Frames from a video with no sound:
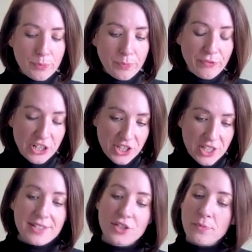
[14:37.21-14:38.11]

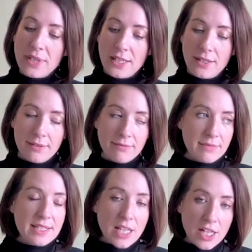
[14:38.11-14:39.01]
fishes to be
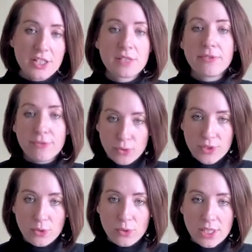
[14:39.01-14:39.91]
stunned before
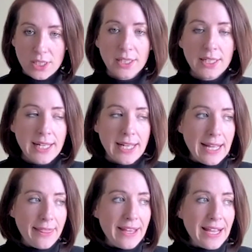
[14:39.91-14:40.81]
slaughter.
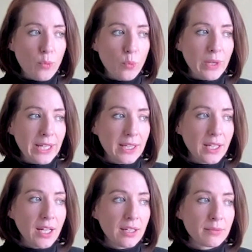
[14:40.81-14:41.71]
And that will
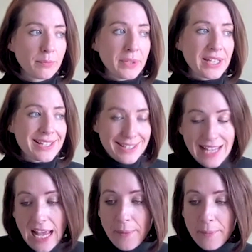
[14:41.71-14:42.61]
be a
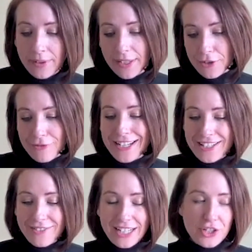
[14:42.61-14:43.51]
step in the right
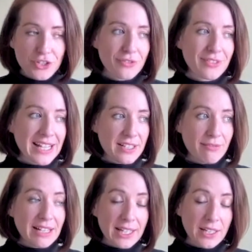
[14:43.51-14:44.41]
direction of getting
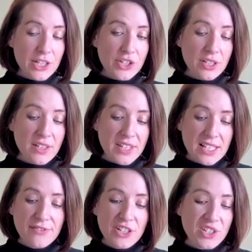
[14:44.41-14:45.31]
recognition. These
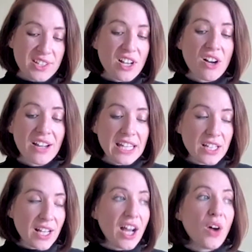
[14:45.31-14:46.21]
fishes are
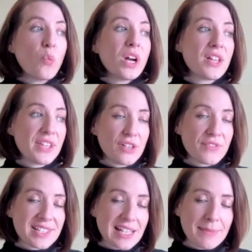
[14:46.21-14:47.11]
worthy of the
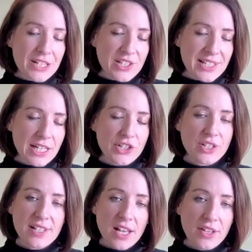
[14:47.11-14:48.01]
same legislation
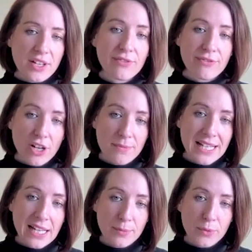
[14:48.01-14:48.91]
as other farmed
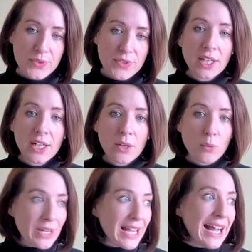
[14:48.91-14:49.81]
animals.
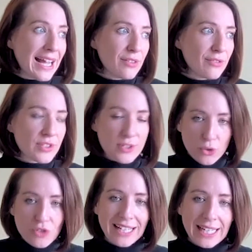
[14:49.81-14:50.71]
We have
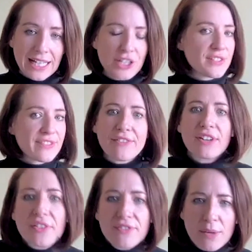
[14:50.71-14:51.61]
slaughter regulations for every
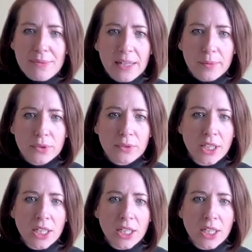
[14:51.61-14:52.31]
other farmed animal,